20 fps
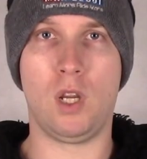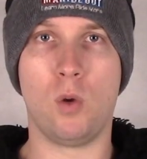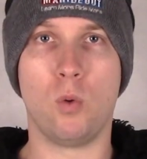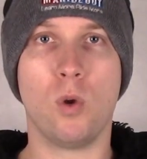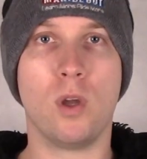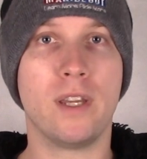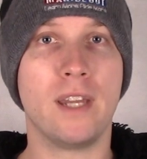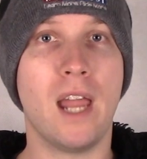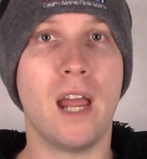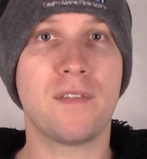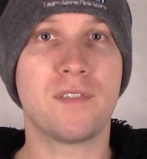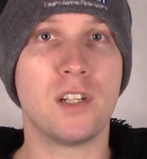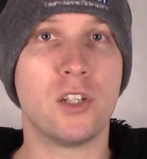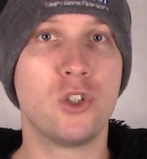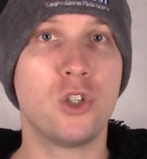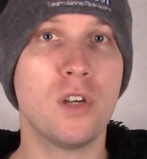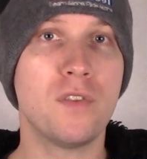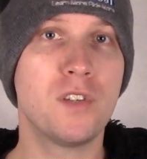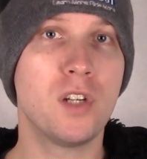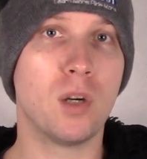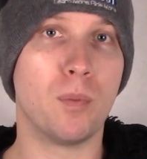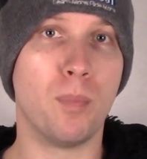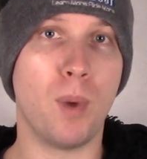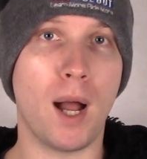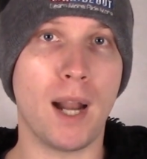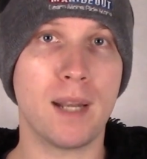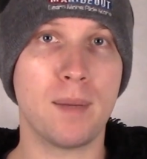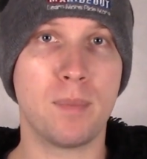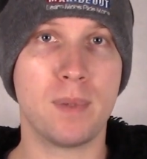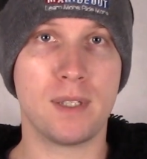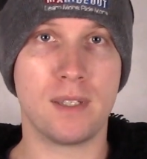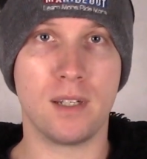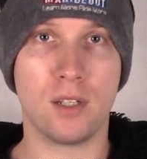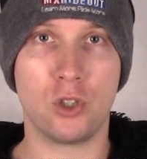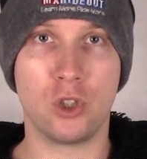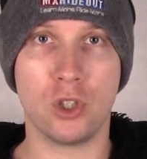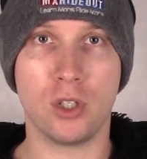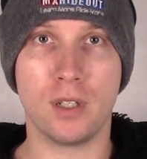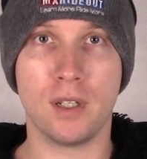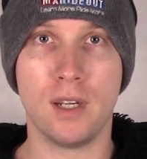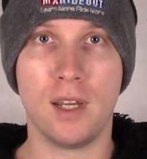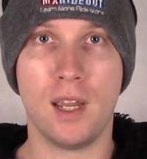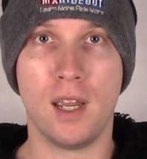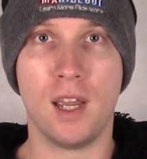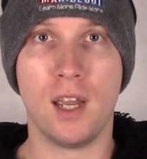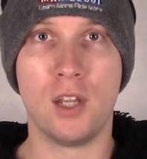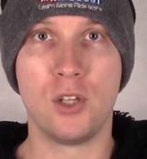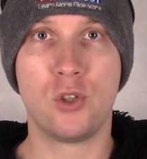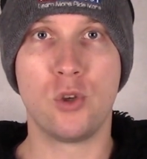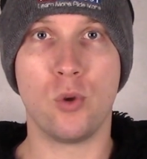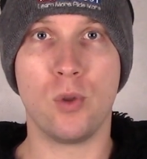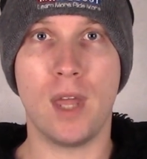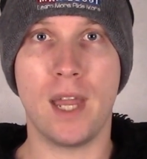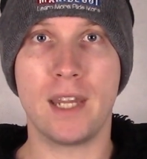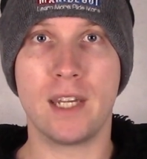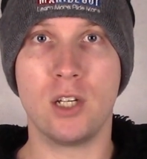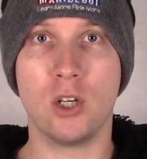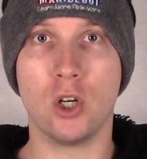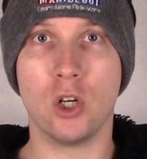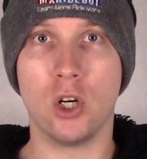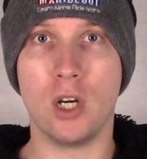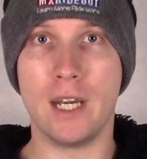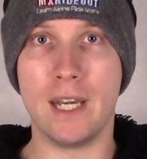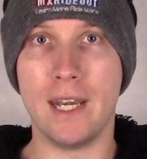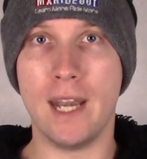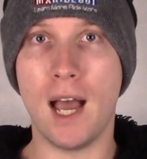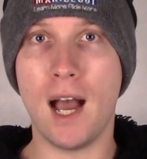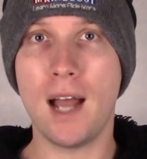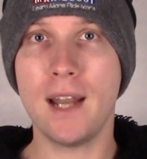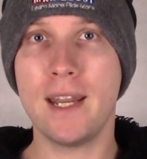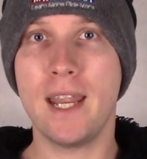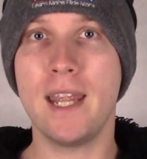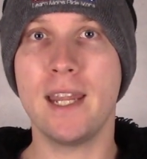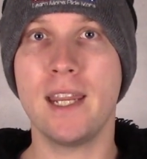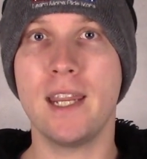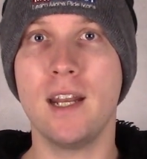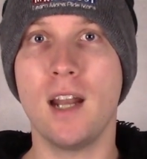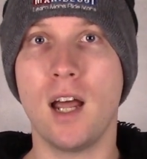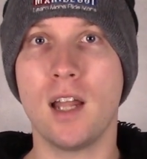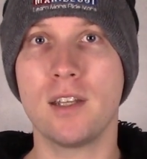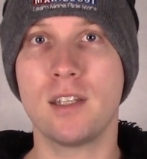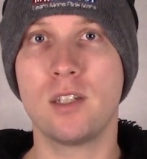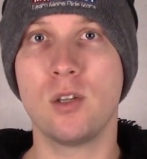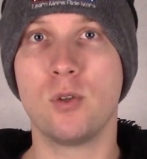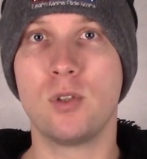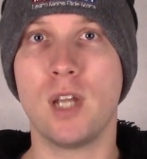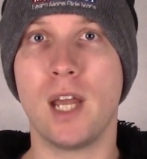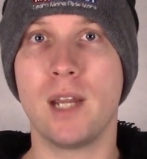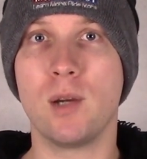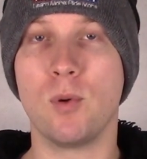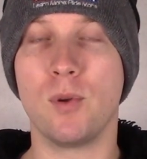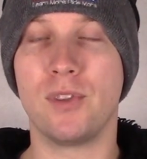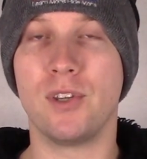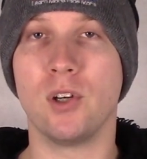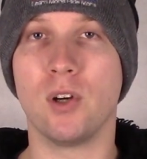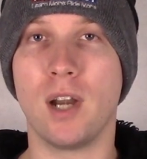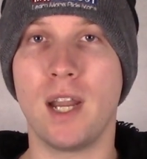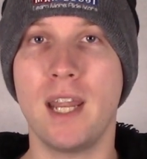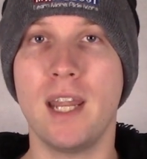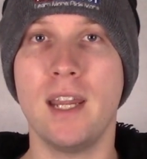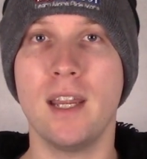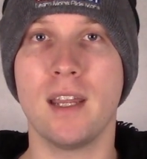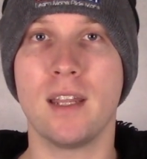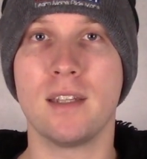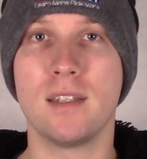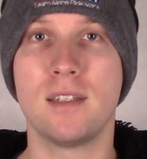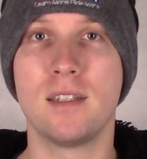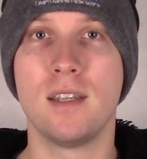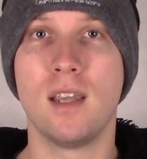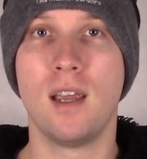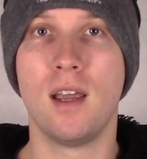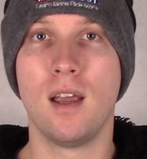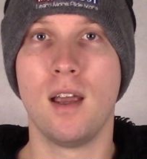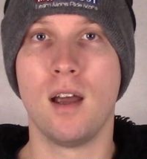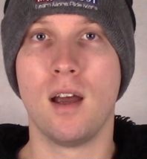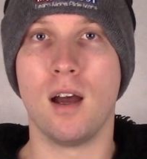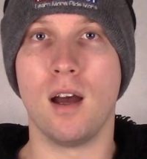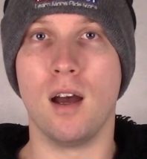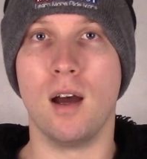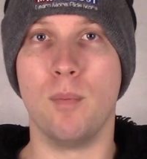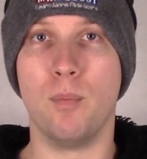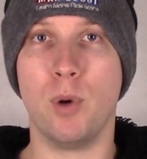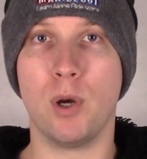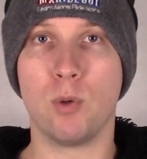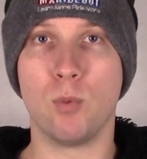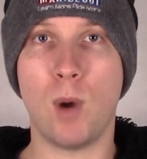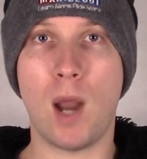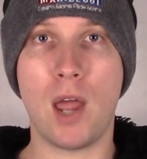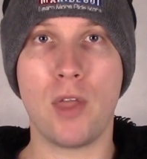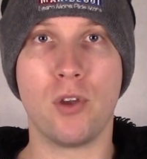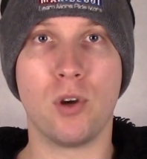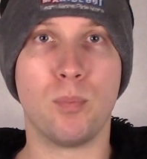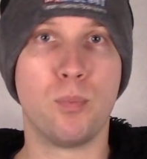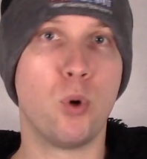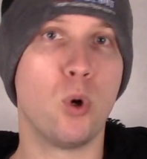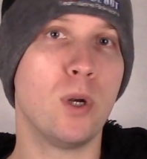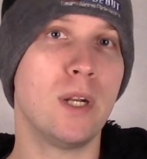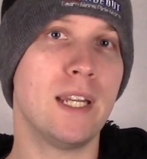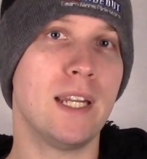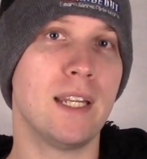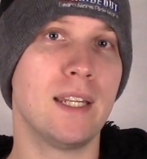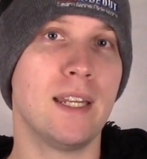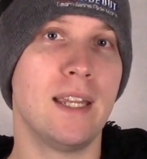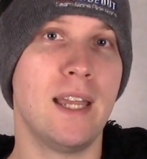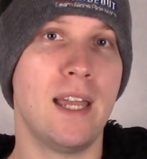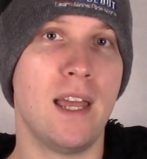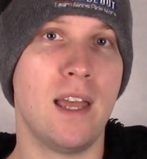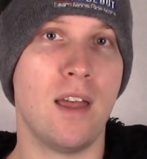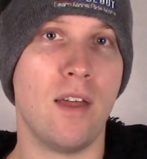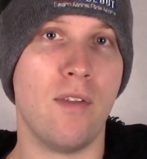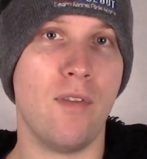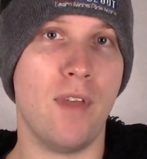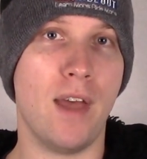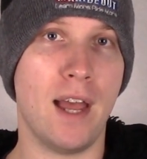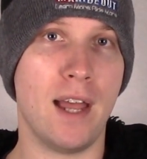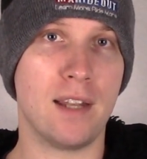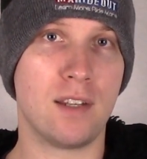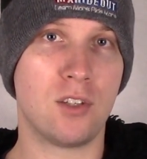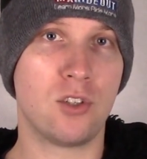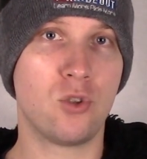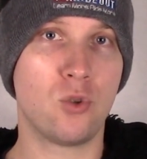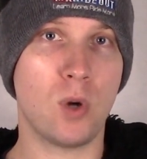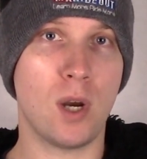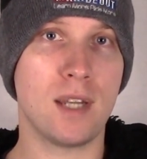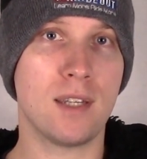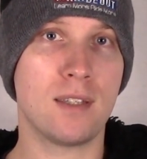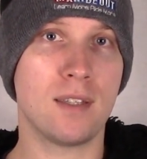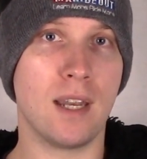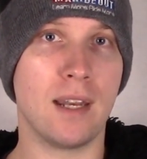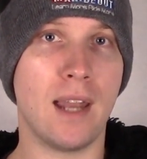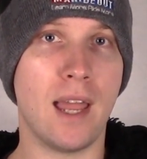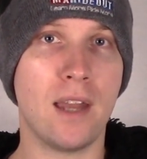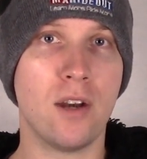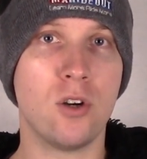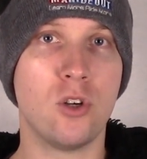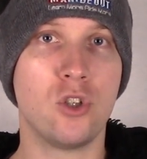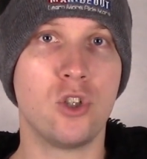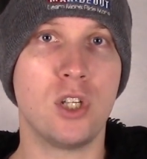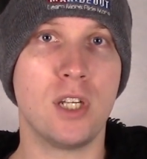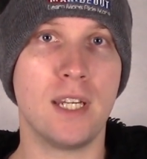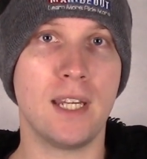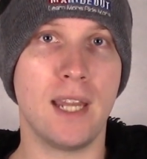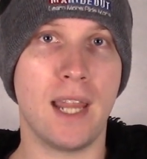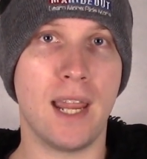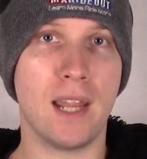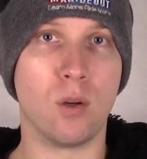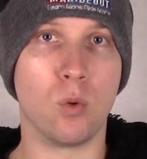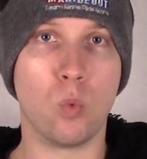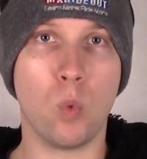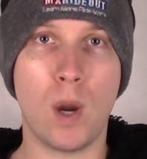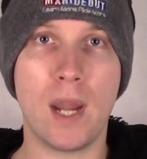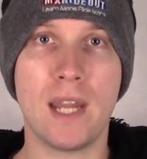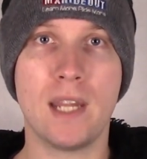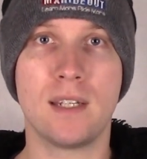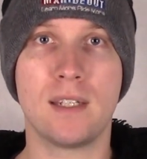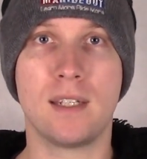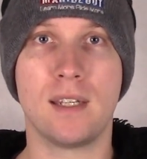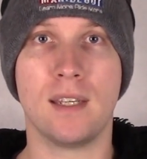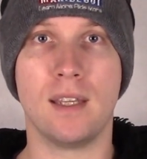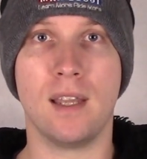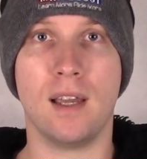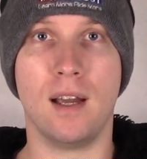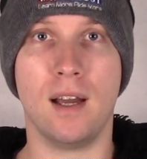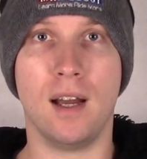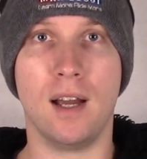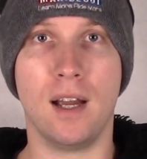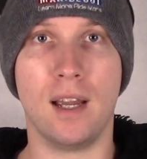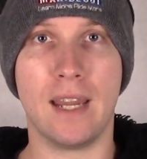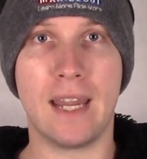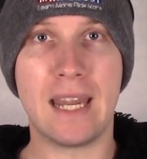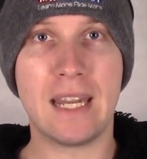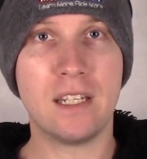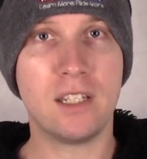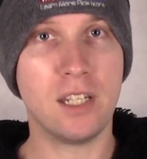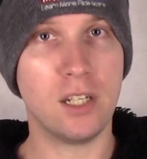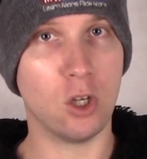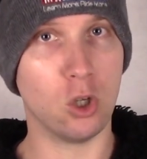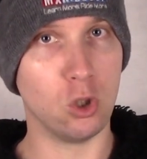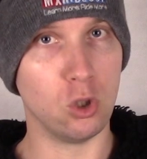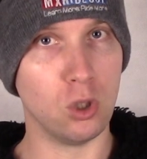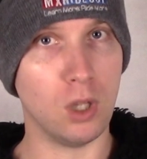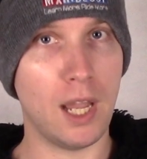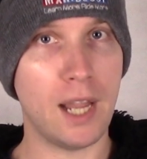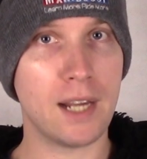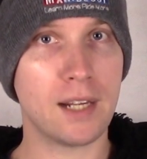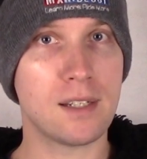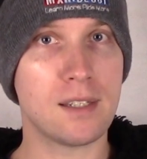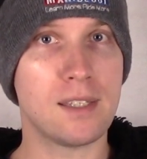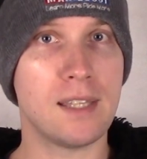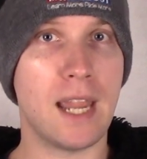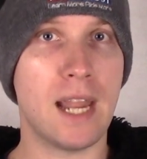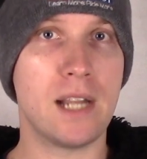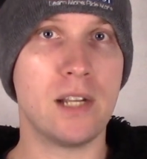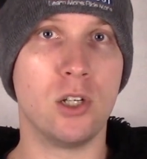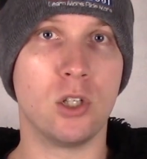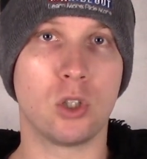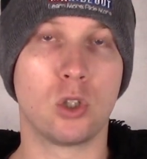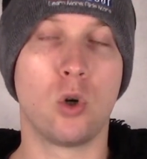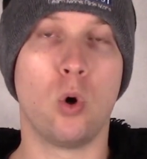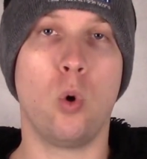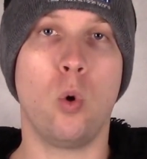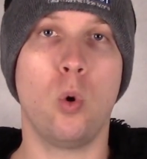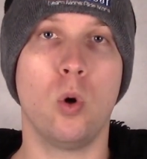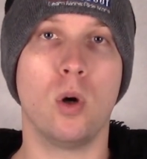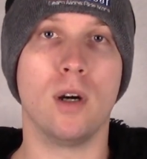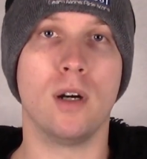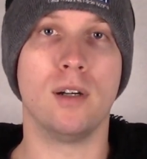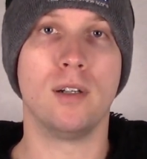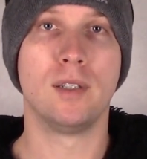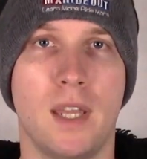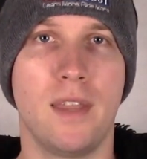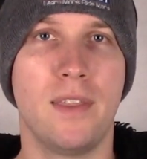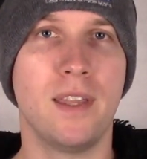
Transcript: Well, you have to shift your body position so that you're not hanging on so tight with your hands, but rather putting that stress and energy and weight into your legs and your core.